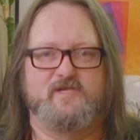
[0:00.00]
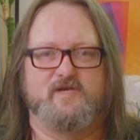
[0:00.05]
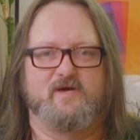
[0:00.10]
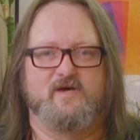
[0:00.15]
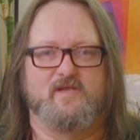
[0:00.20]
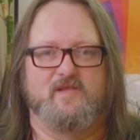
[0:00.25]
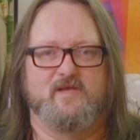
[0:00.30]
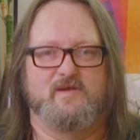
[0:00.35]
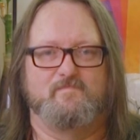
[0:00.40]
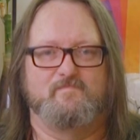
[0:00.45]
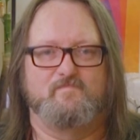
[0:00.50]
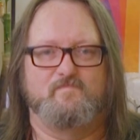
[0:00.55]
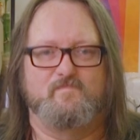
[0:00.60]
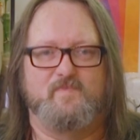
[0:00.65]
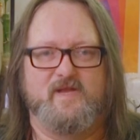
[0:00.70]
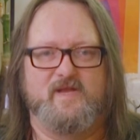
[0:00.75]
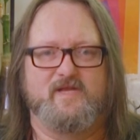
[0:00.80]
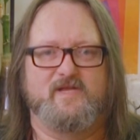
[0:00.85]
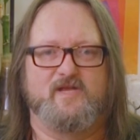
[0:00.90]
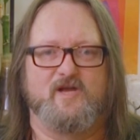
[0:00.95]
the
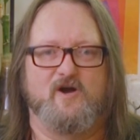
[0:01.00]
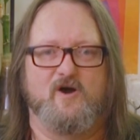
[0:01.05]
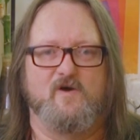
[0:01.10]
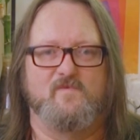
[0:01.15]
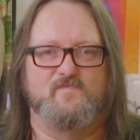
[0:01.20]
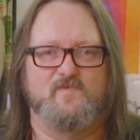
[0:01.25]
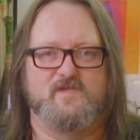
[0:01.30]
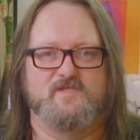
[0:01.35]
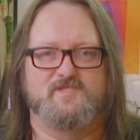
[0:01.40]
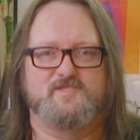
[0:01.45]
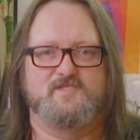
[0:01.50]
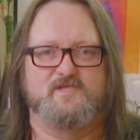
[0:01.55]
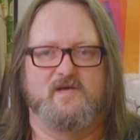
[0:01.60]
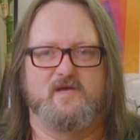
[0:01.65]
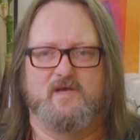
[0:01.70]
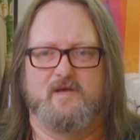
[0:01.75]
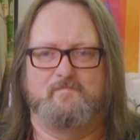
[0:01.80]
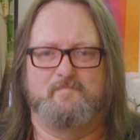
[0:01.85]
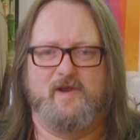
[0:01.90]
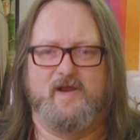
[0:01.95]
Pink Elephant's
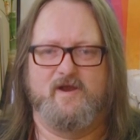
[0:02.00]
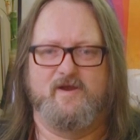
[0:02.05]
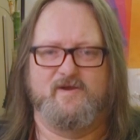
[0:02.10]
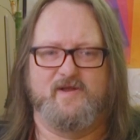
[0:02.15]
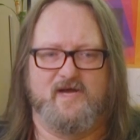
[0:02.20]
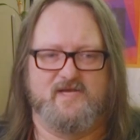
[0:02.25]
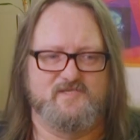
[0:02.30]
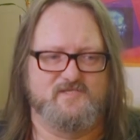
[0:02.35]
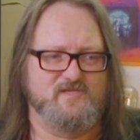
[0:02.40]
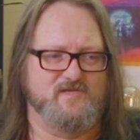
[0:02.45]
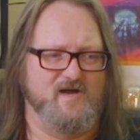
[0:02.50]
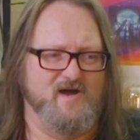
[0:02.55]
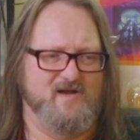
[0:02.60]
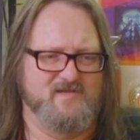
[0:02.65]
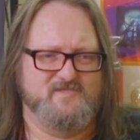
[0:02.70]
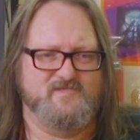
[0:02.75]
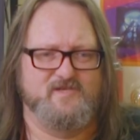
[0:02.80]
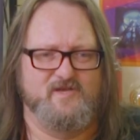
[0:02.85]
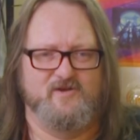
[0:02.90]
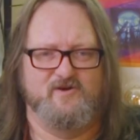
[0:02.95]
Paradise
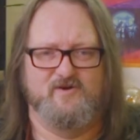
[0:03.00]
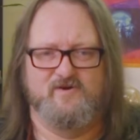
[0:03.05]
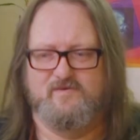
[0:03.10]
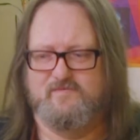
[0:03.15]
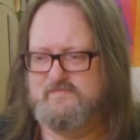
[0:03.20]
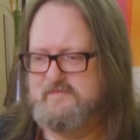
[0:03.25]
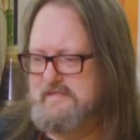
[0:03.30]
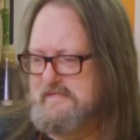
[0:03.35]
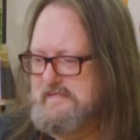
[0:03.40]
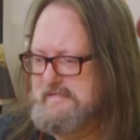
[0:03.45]
cocktail-ish.